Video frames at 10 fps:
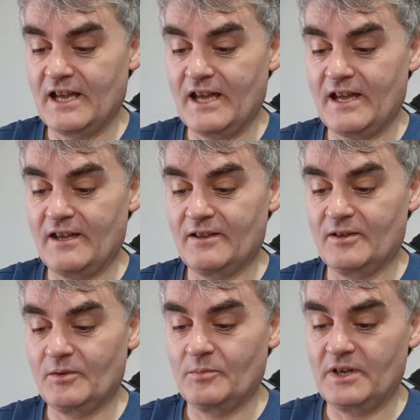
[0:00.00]
uh,
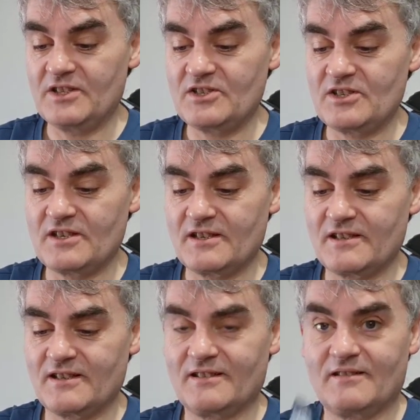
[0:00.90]
which
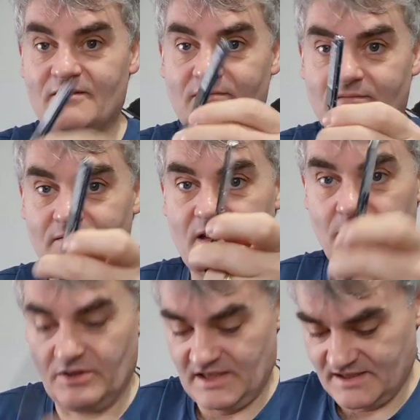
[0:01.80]
I
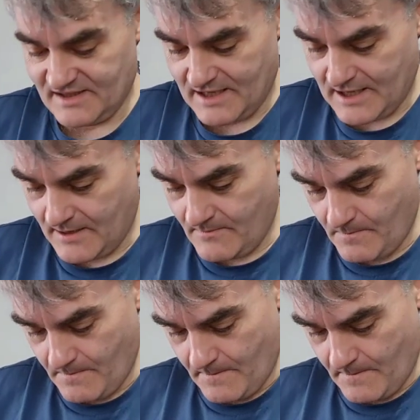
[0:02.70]
plug into there,